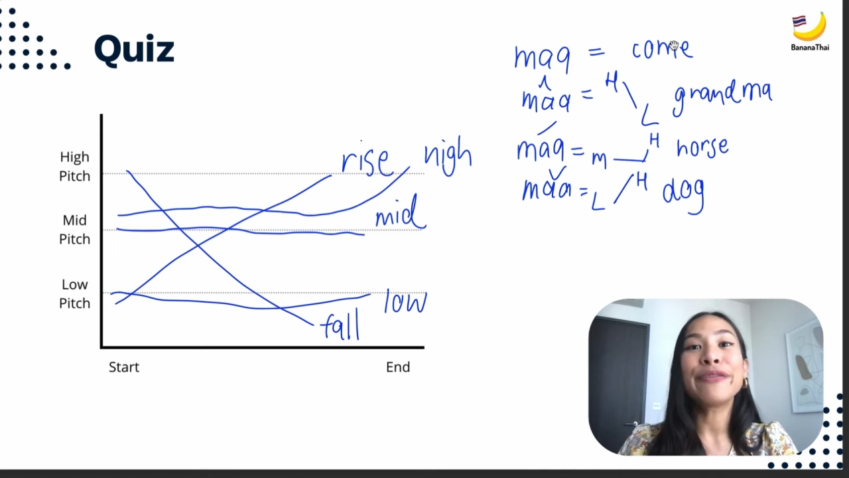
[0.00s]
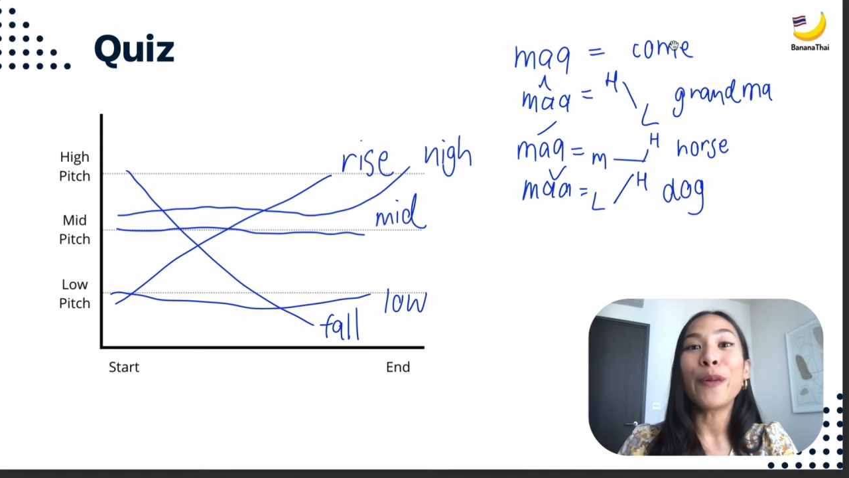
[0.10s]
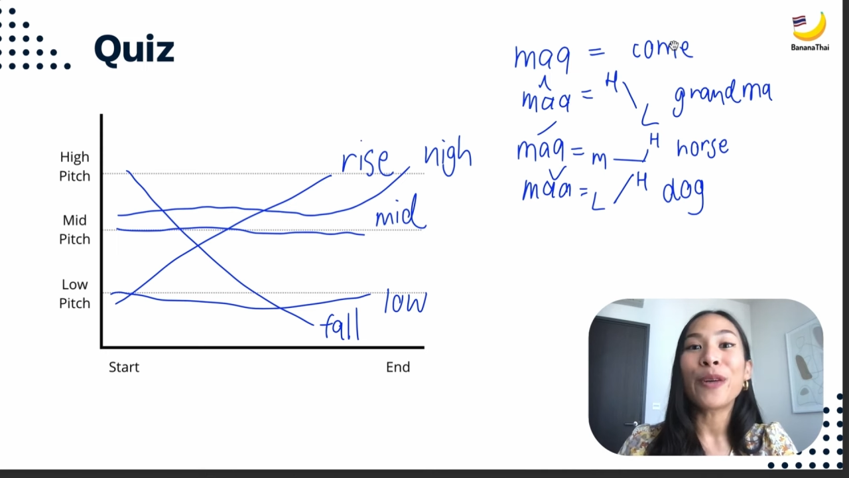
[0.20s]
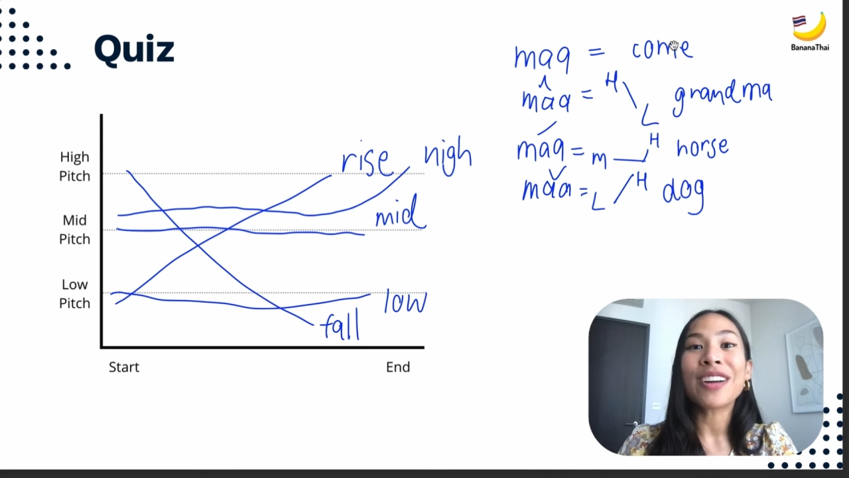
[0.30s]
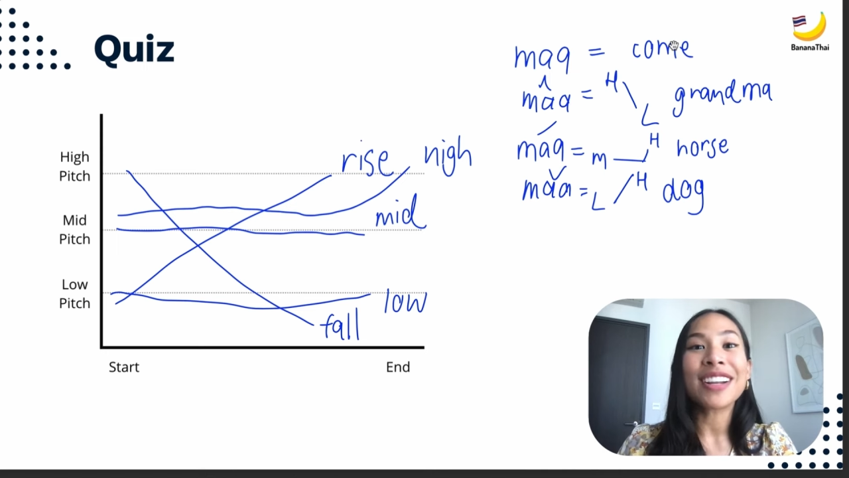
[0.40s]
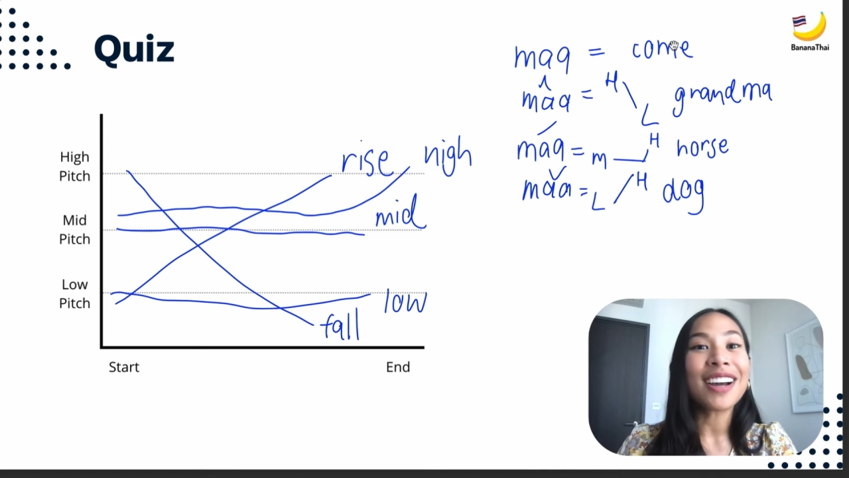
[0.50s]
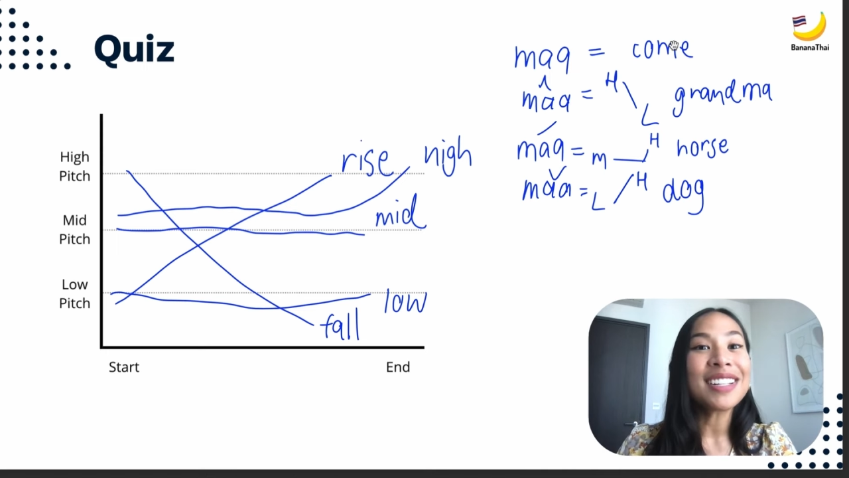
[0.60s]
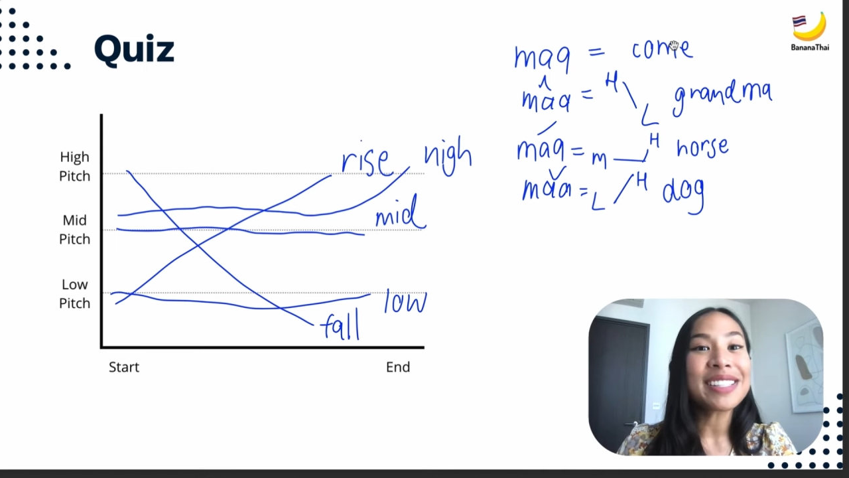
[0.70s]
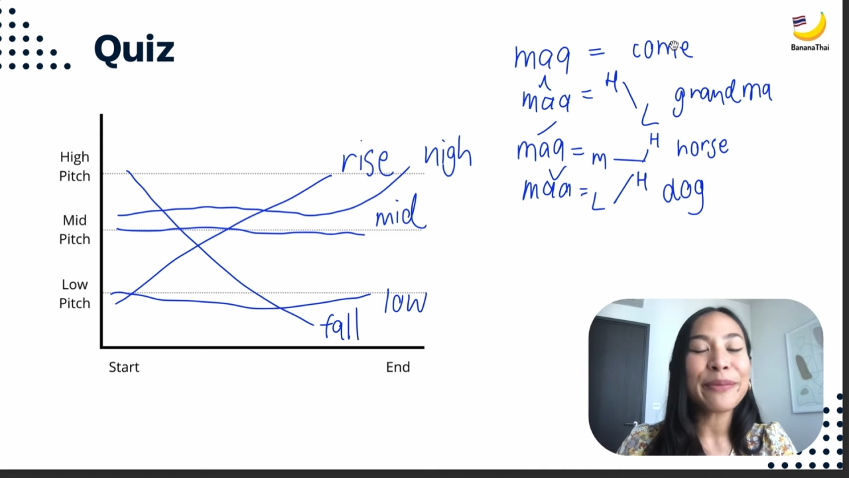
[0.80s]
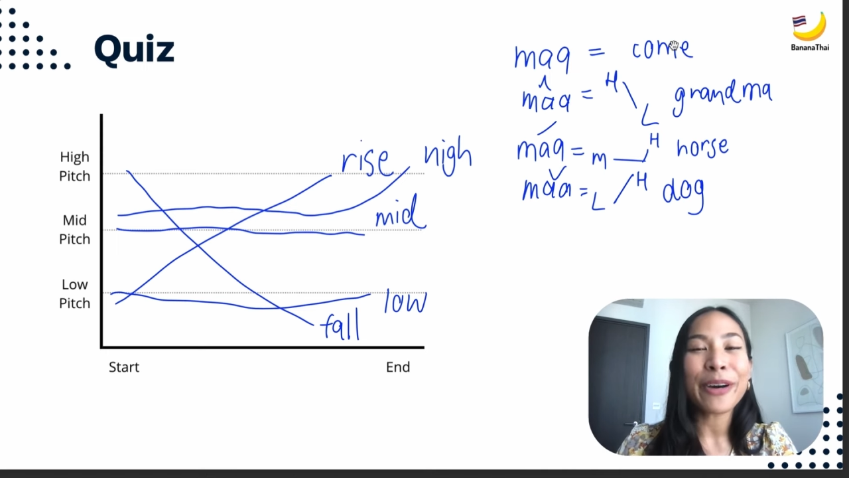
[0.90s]
for the
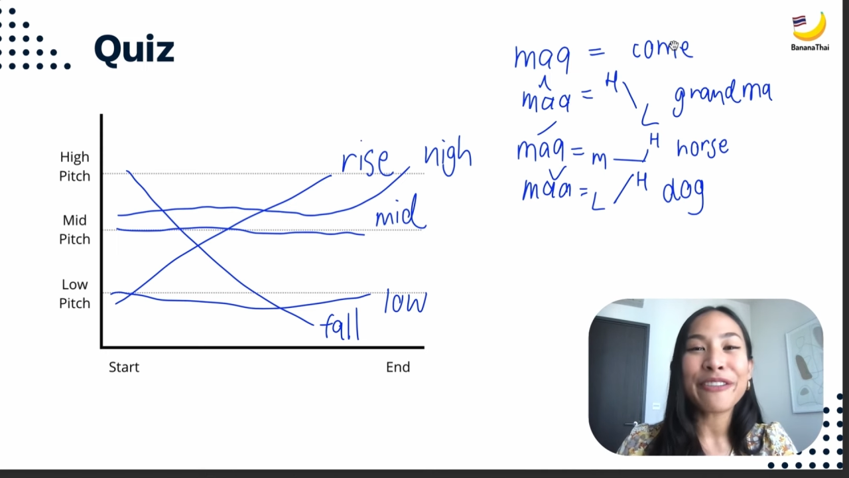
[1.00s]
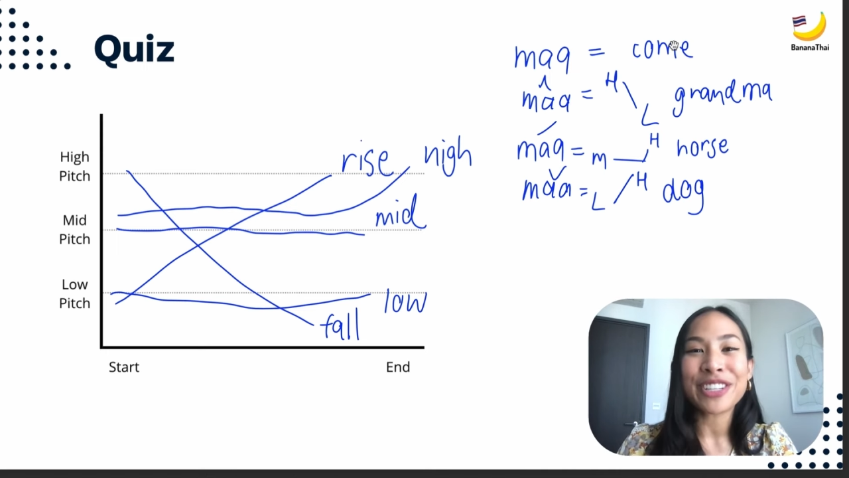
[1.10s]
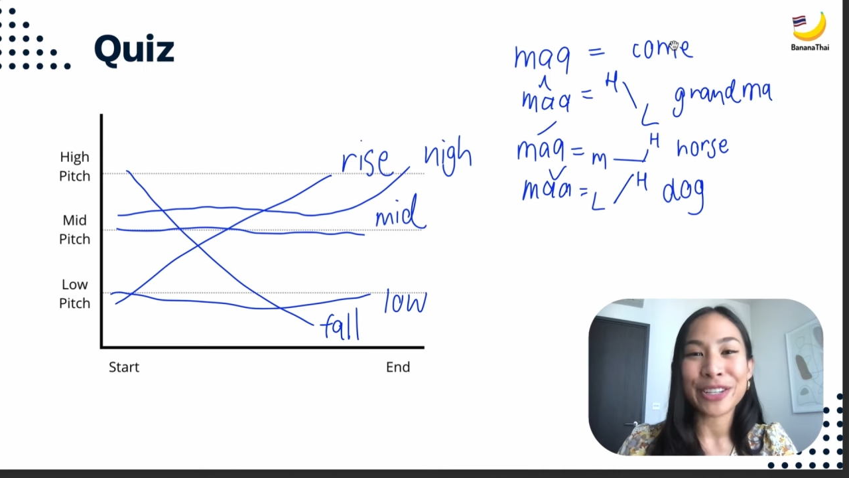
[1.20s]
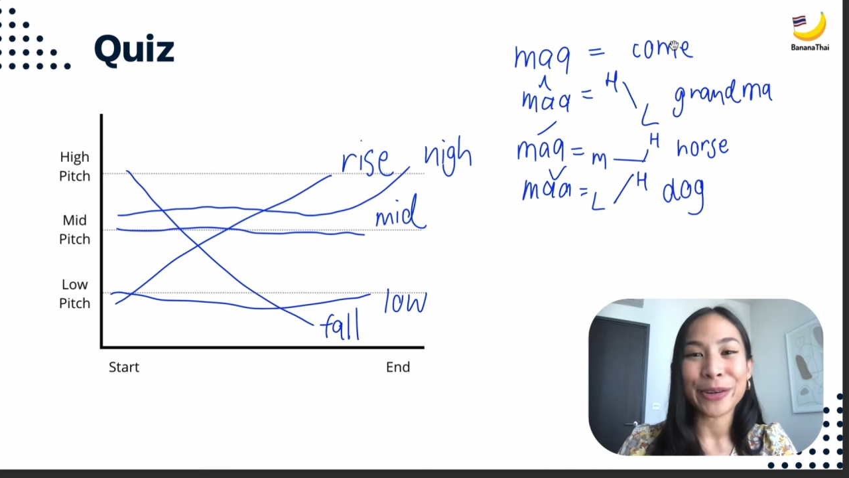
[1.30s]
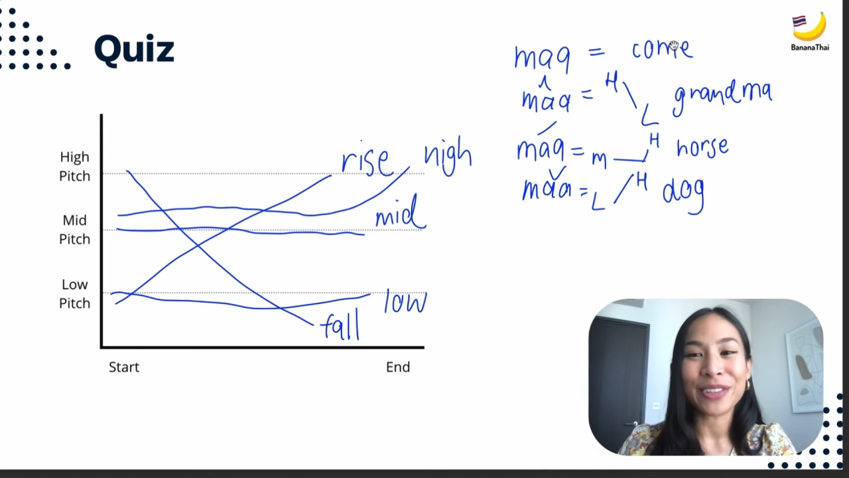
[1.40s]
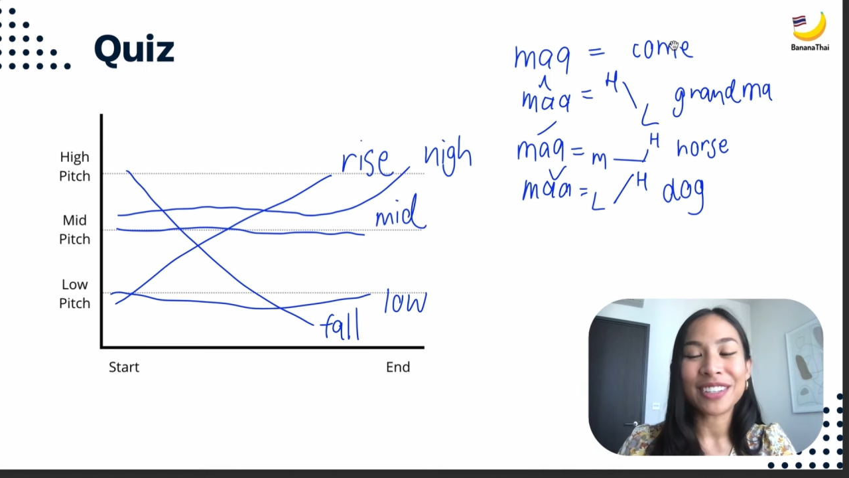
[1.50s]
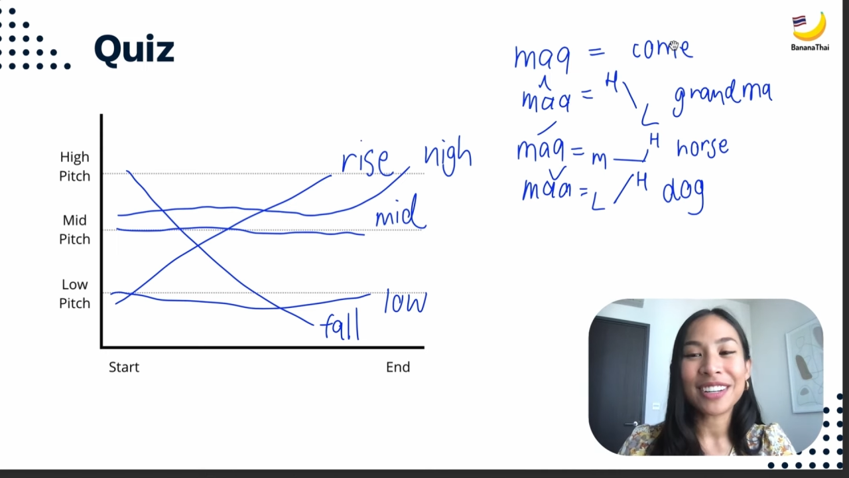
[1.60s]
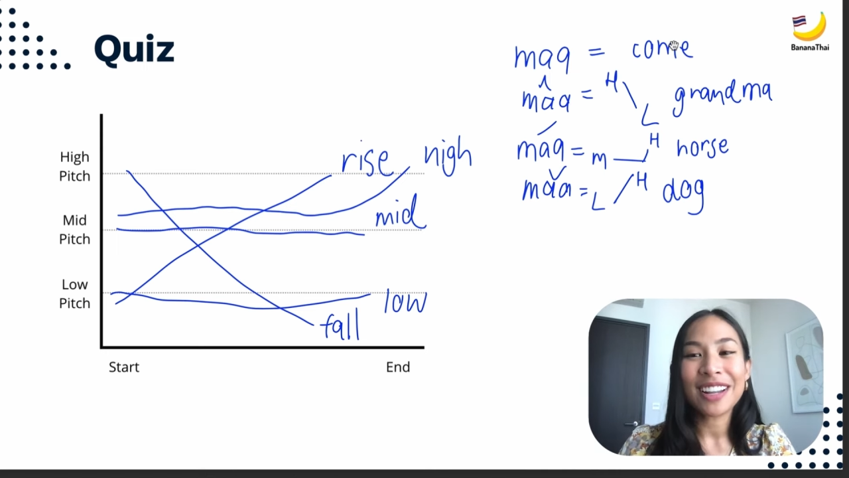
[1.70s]
concept of the tone.